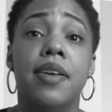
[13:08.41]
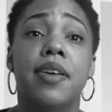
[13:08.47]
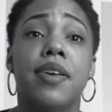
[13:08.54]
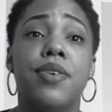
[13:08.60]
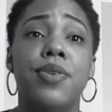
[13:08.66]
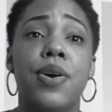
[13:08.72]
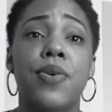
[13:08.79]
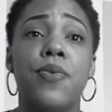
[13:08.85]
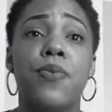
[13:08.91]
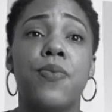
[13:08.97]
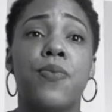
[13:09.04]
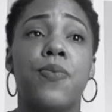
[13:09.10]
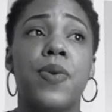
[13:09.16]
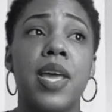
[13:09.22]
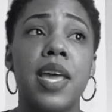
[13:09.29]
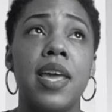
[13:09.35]

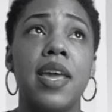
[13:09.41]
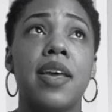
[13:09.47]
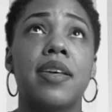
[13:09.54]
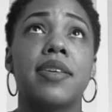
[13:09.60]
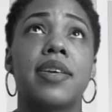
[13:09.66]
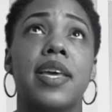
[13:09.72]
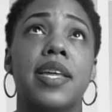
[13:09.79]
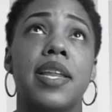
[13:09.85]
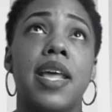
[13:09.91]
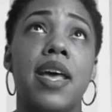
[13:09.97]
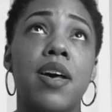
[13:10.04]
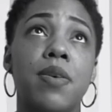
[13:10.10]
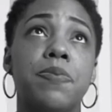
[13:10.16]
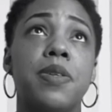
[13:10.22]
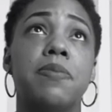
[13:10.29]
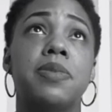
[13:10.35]
we can
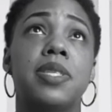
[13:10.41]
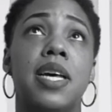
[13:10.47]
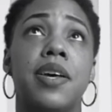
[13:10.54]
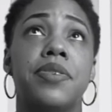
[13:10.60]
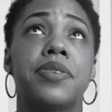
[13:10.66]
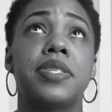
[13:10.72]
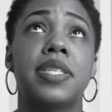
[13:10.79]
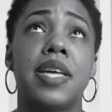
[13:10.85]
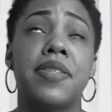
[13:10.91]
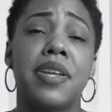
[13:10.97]
help them to understand